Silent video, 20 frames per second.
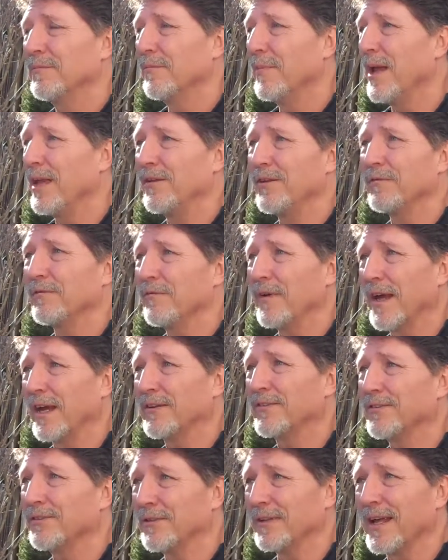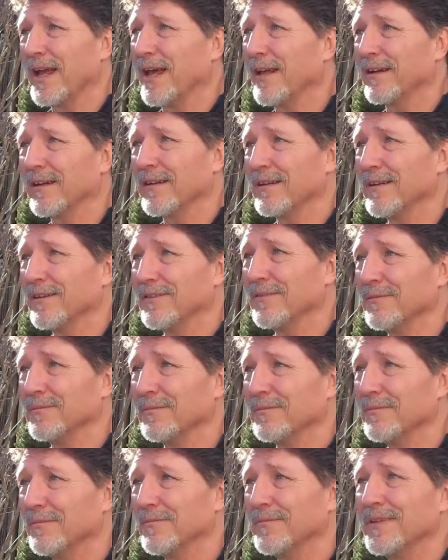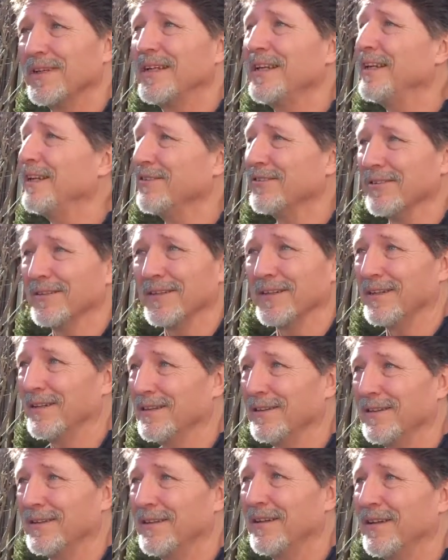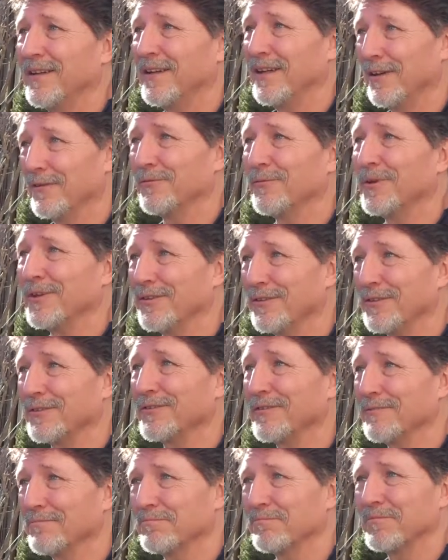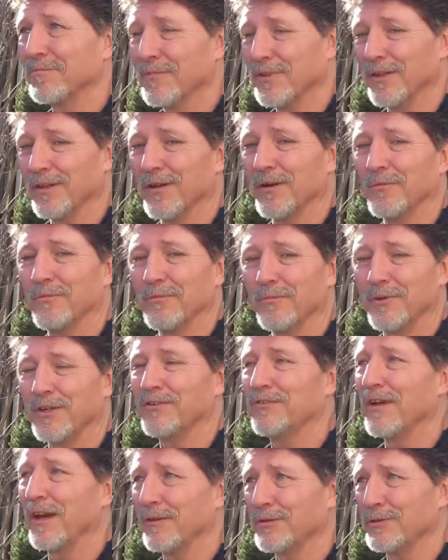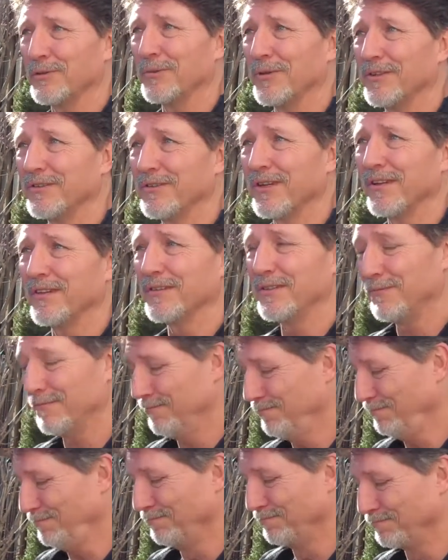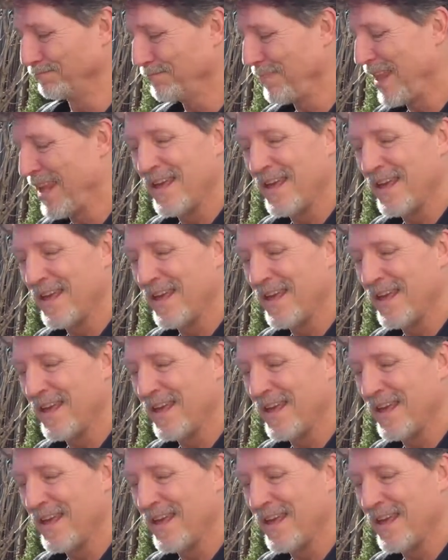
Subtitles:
manufactured cataclysm easily if we just, you know, reach out to each other. And